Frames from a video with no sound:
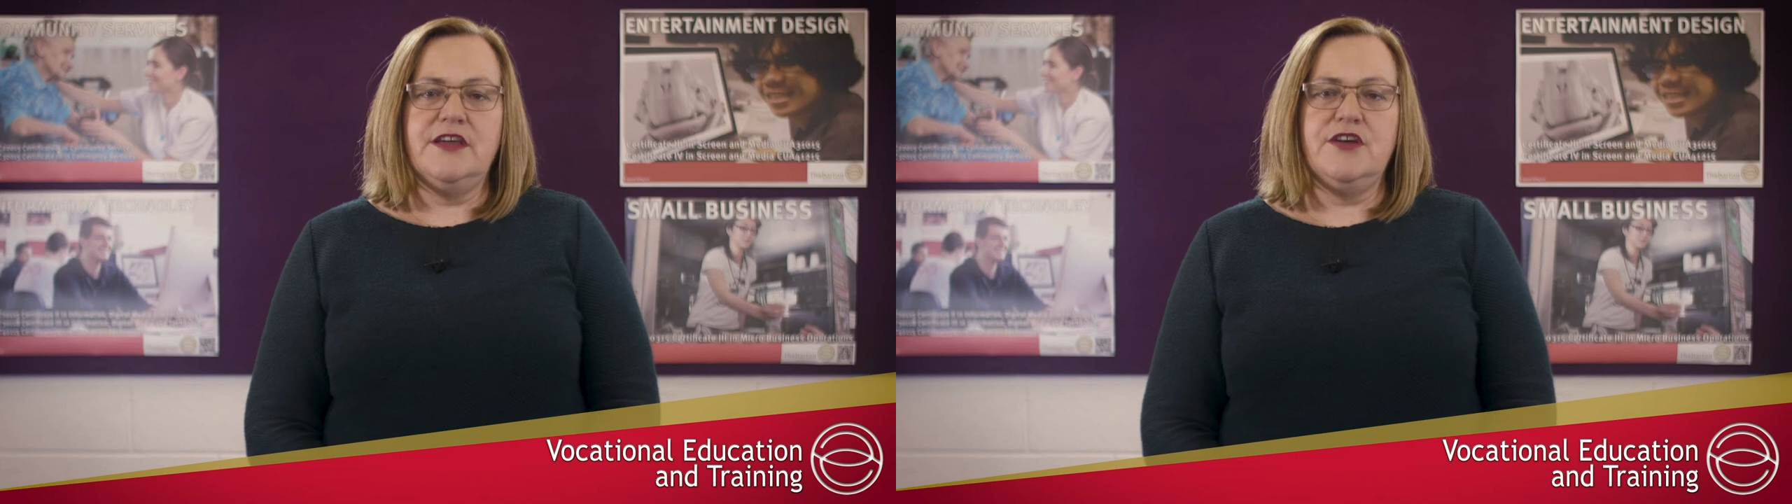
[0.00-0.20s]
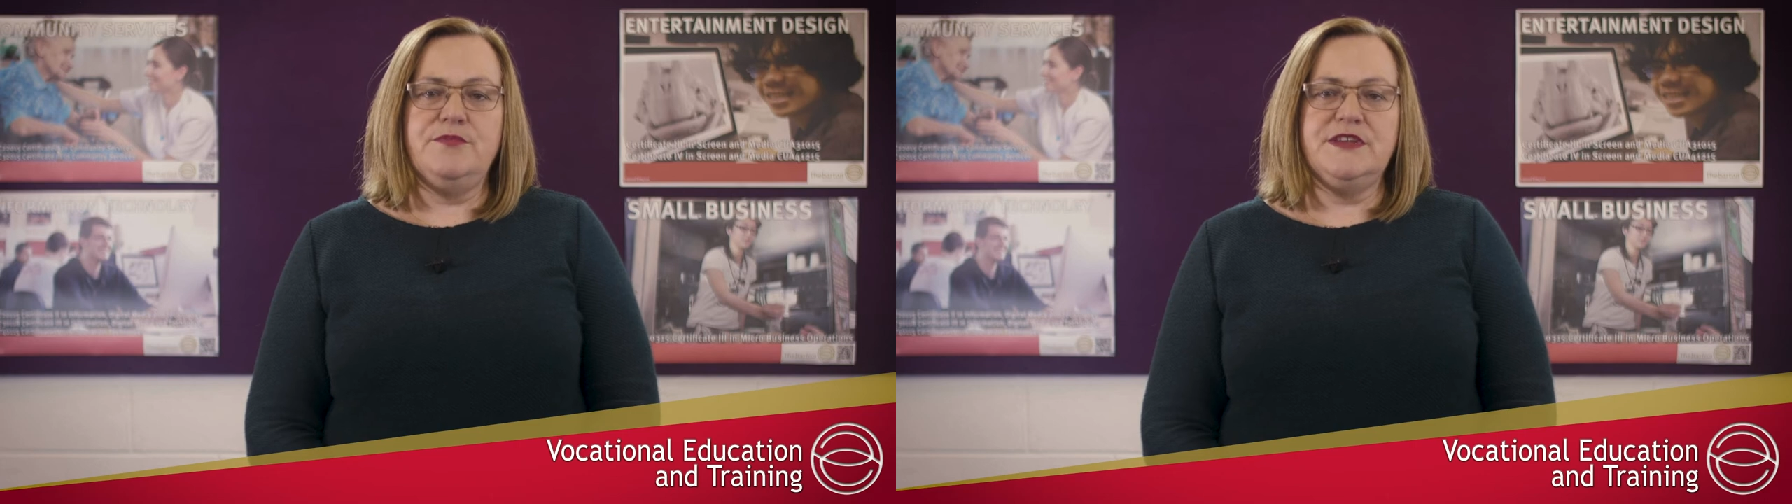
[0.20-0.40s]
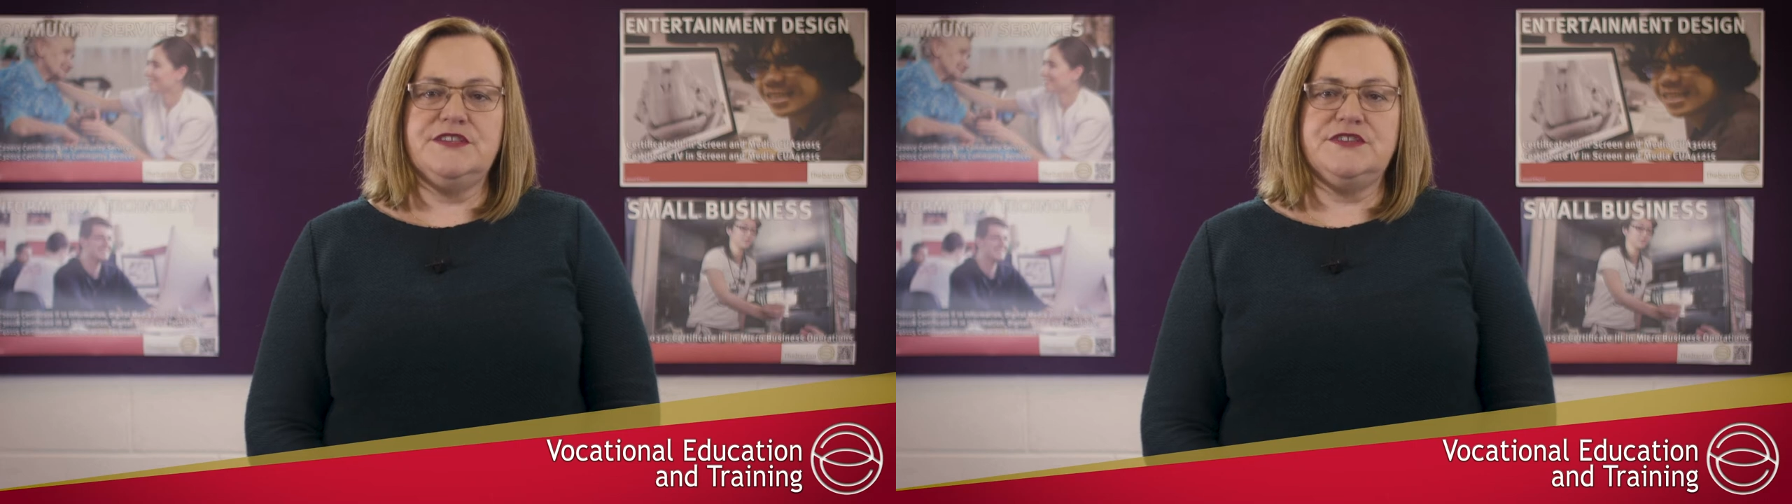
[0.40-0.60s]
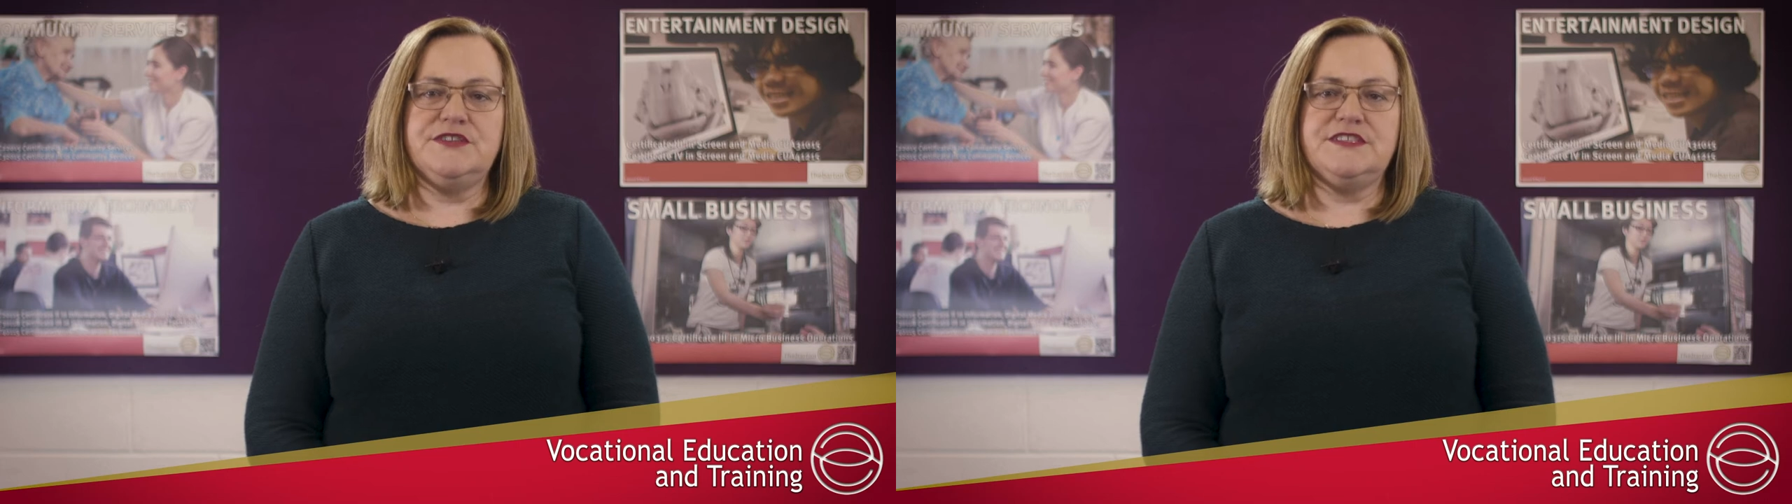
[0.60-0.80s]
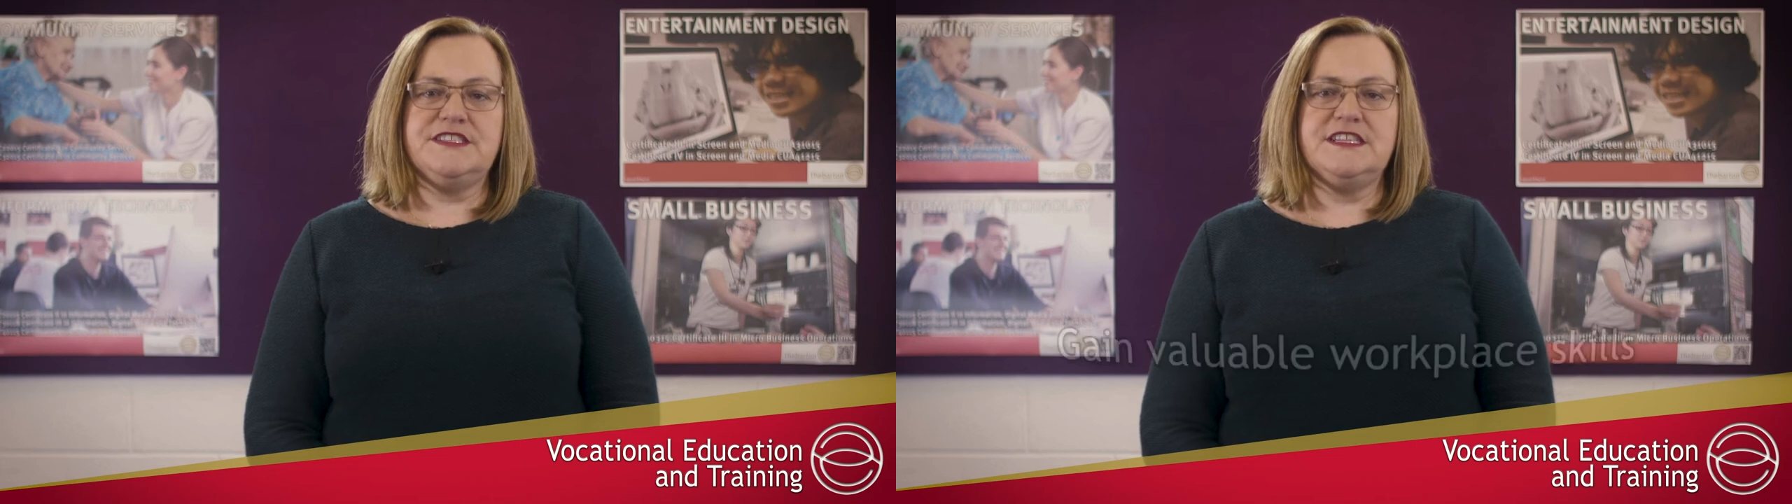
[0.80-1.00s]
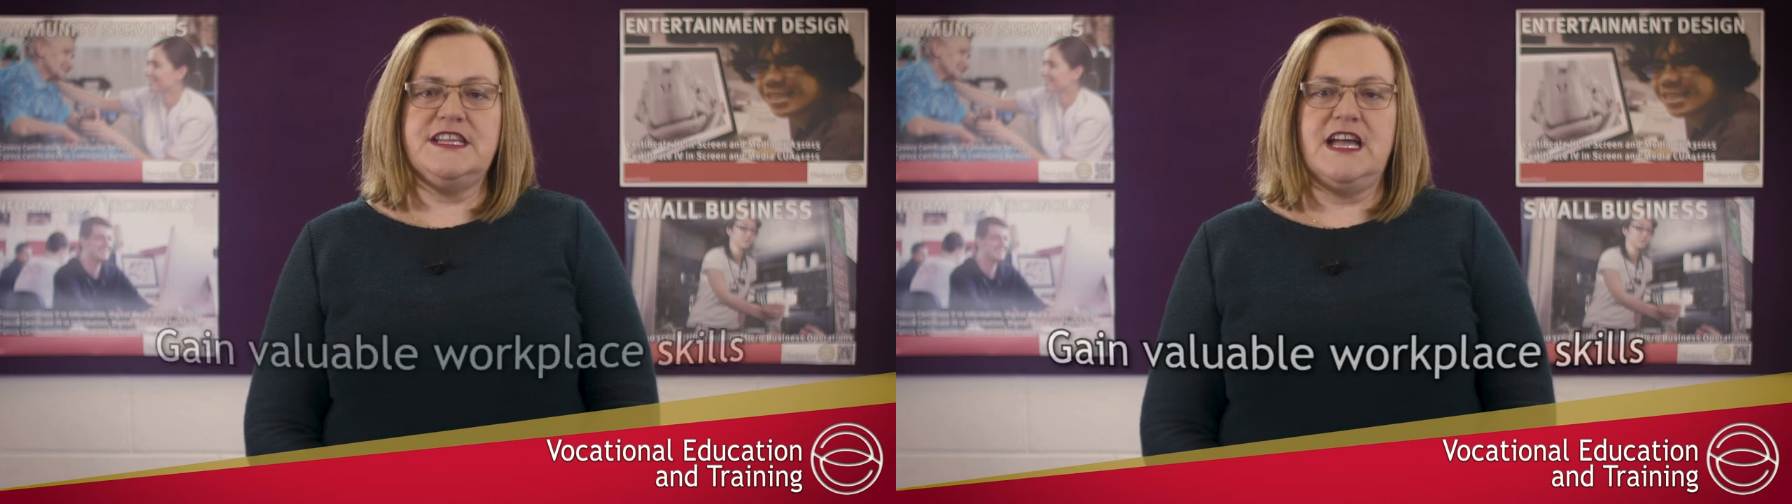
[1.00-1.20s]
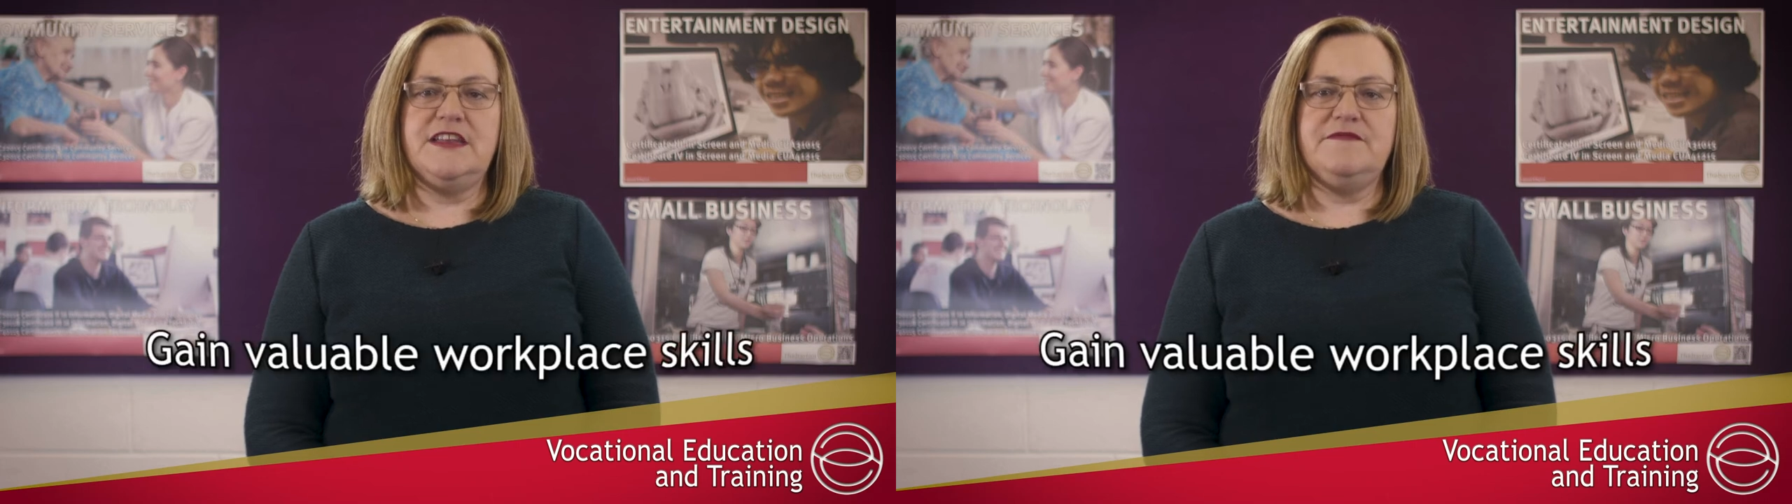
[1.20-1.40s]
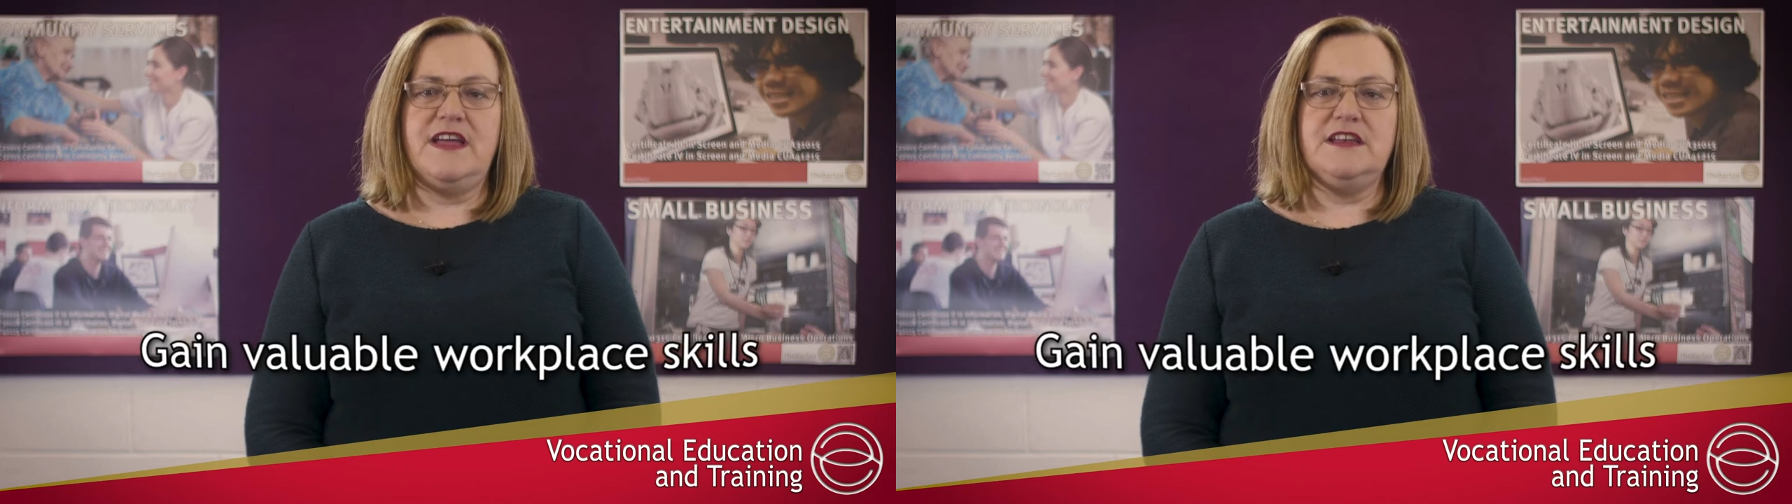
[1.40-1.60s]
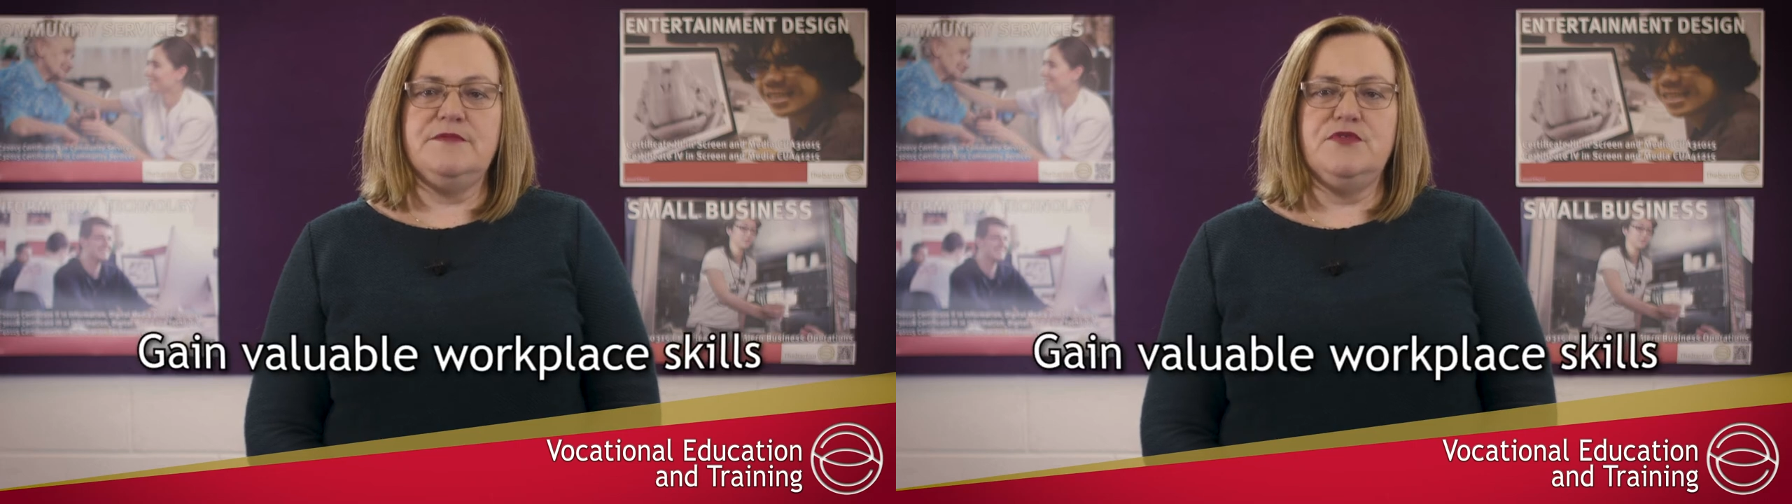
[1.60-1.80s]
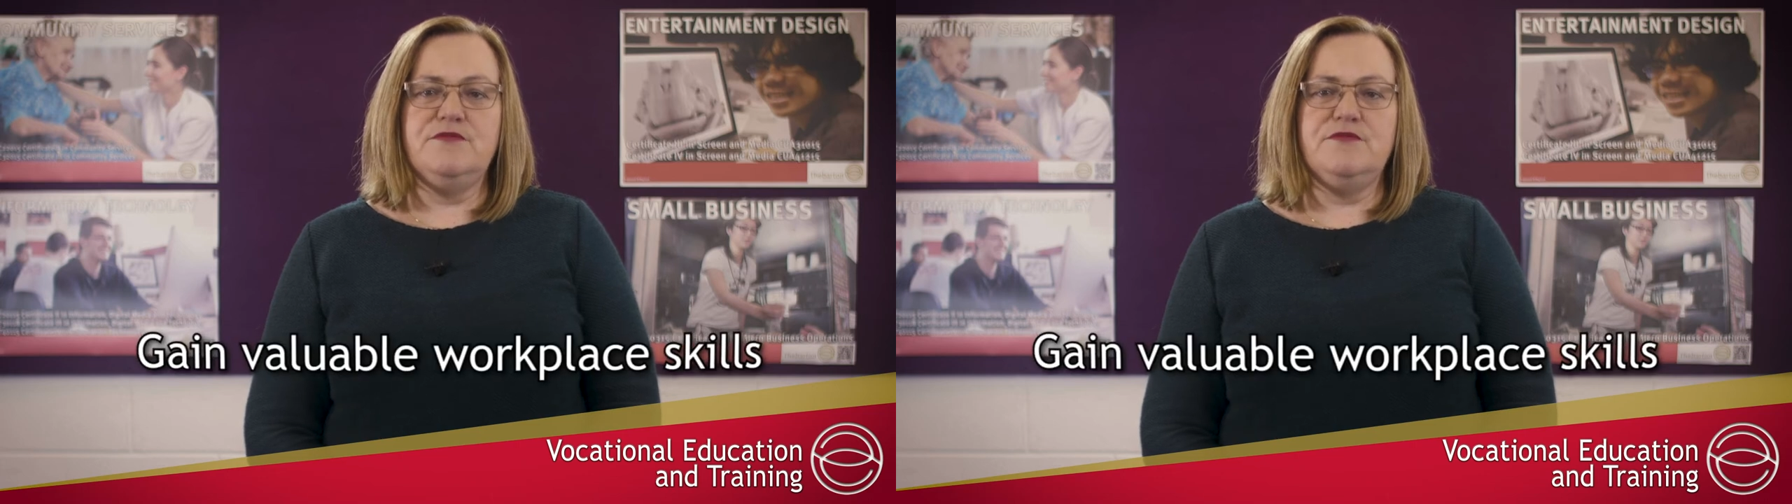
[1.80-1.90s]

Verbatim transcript: helping students to gain valuable